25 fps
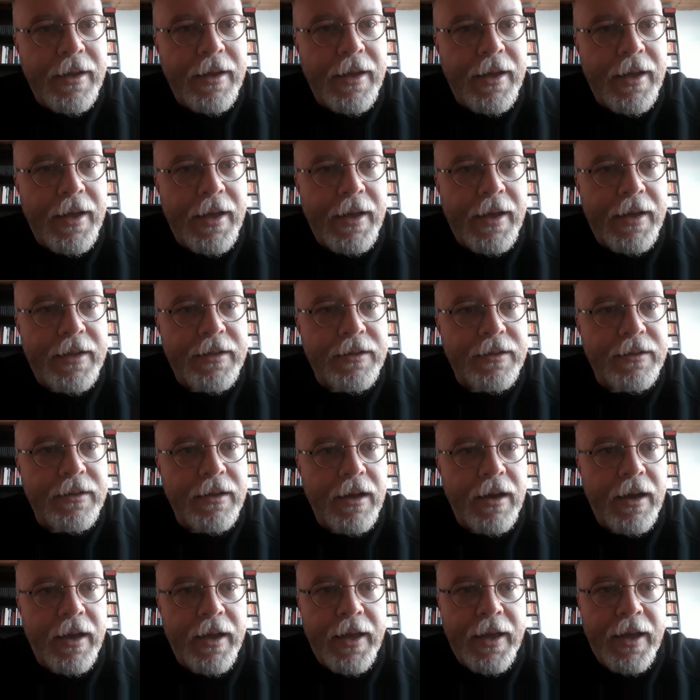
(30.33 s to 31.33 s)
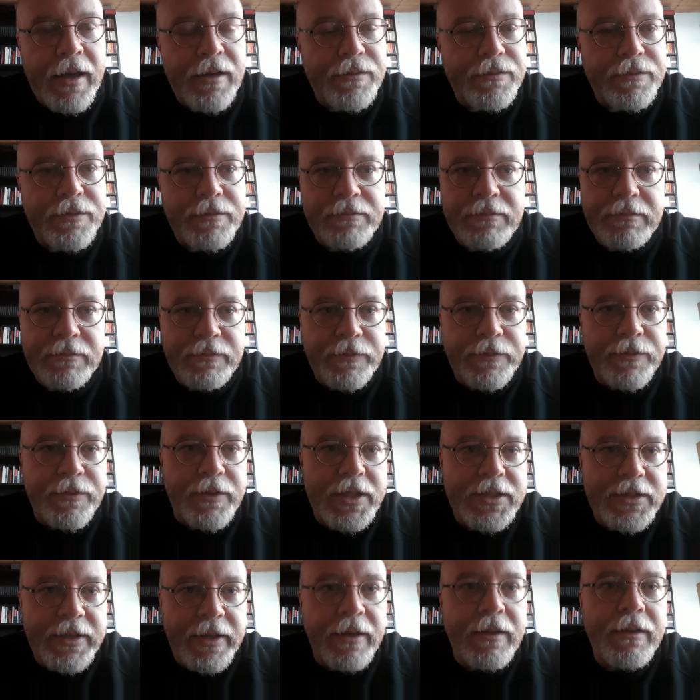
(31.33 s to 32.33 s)
And I
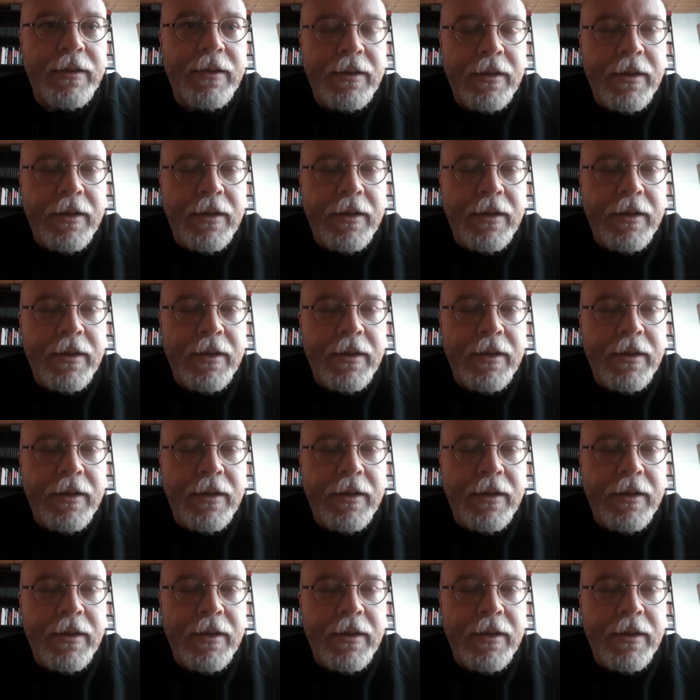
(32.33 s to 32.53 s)
really